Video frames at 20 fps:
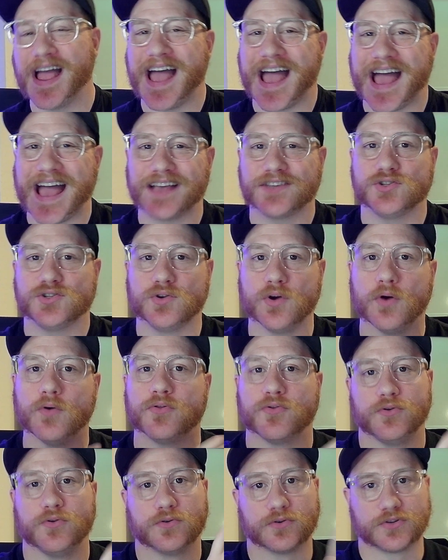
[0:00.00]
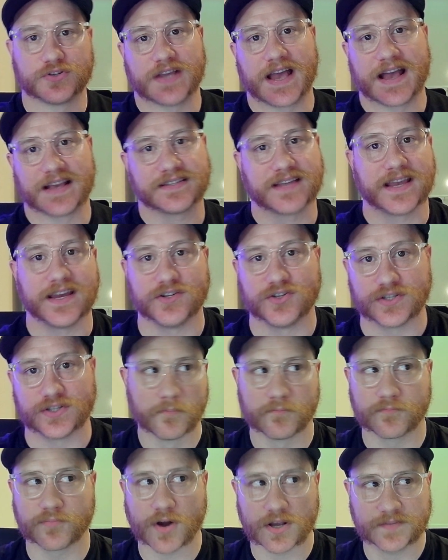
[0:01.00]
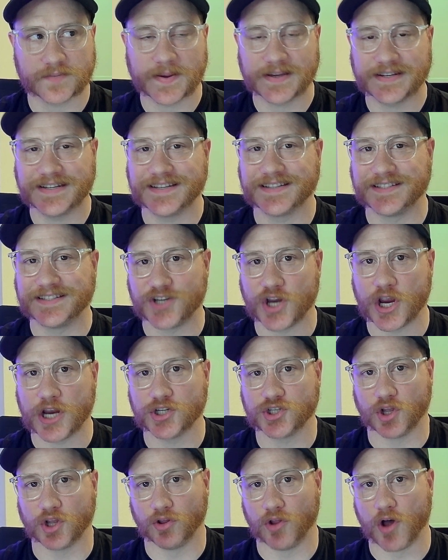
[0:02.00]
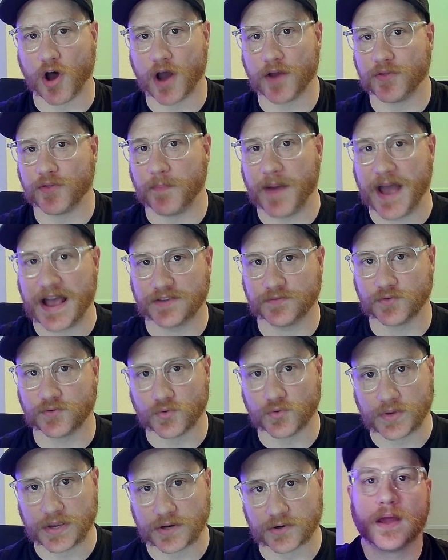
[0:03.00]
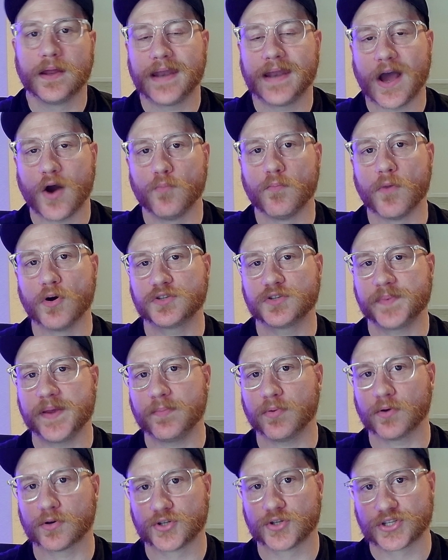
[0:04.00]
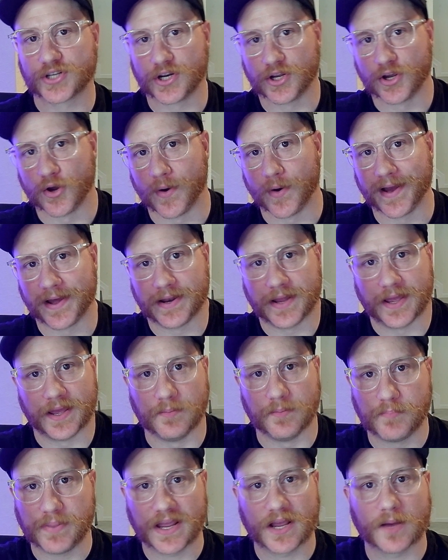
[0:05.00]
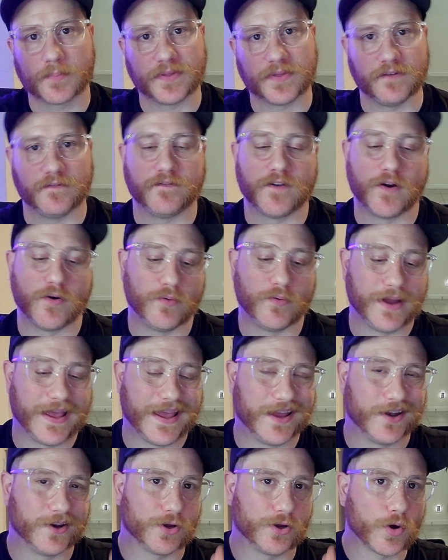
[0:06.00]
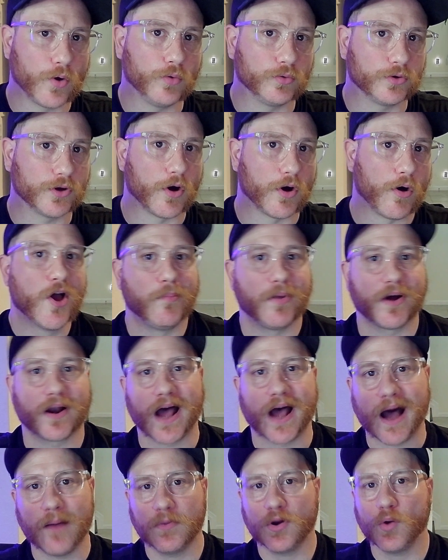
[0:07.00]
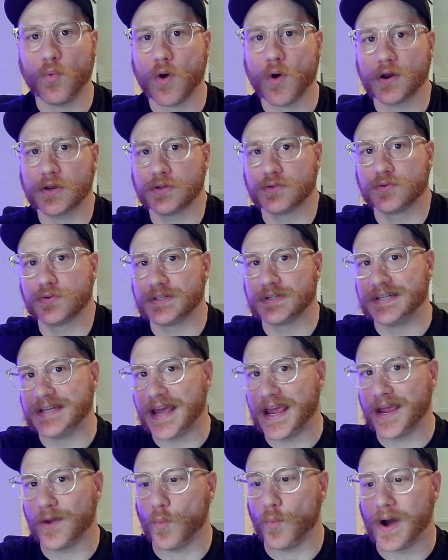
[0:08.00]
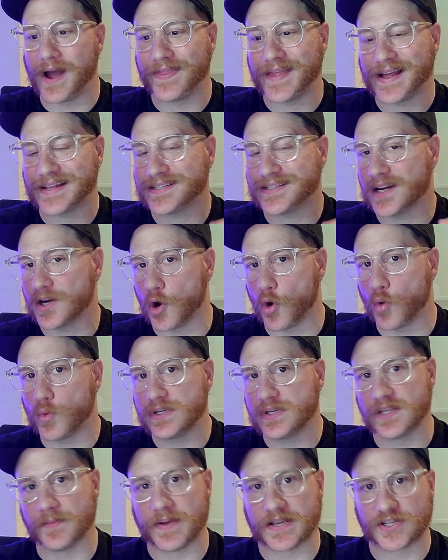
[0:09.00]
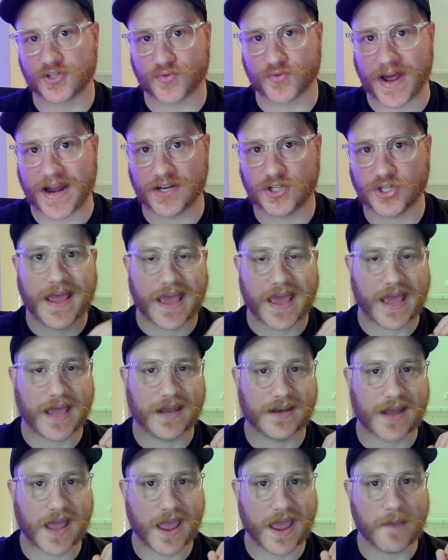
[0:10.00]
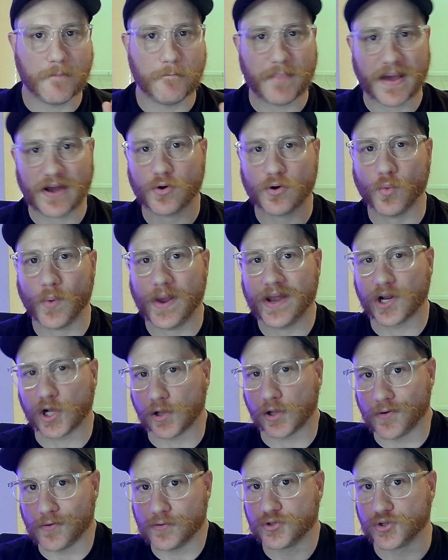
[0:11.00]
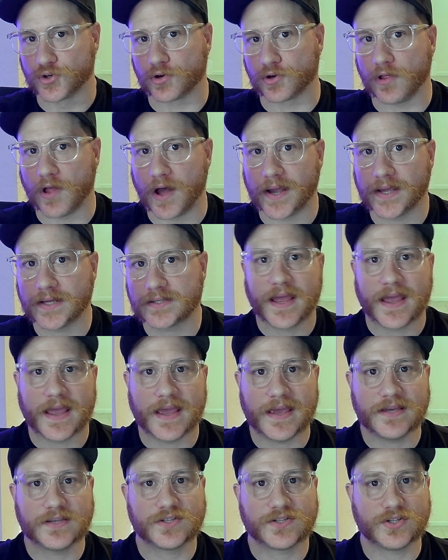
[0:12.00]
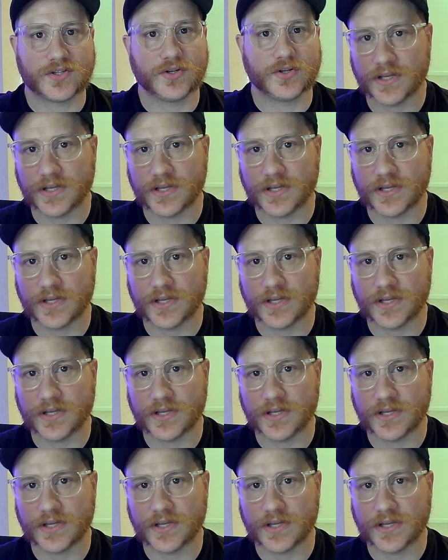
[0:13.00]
as you go through your SaaS agency. Prospecting has changed a lot in the past few years. Now, most people are just going to go ahead and pick up the phone and cold call, but I'm going to walk you through today why that's not always the best strategy, and a better way to close your clients is to